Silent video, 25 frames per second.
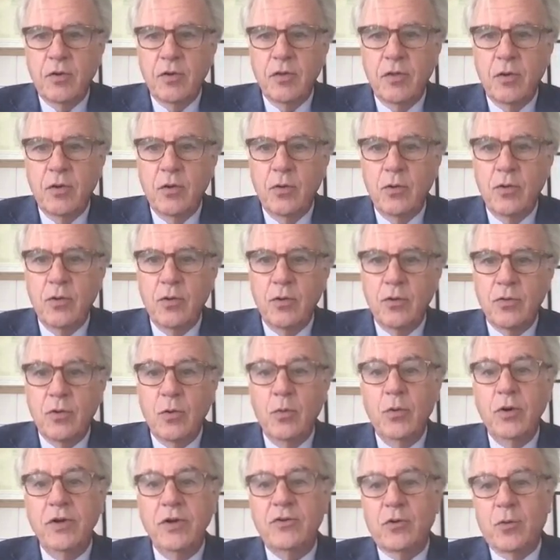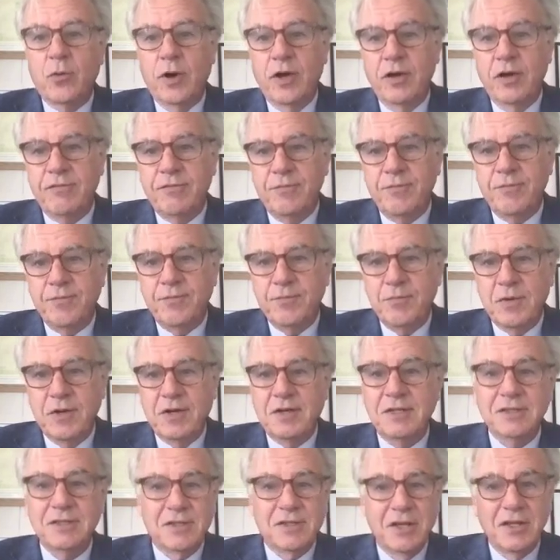for the winter wave,
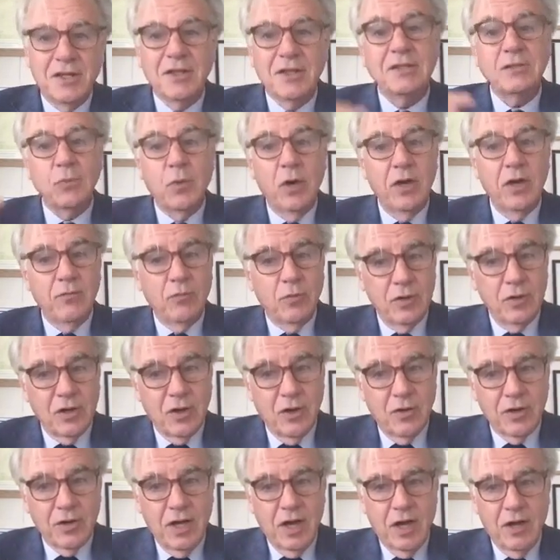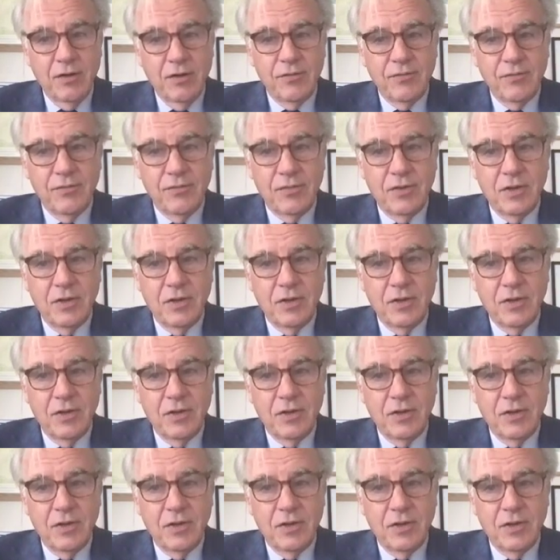because this will go down,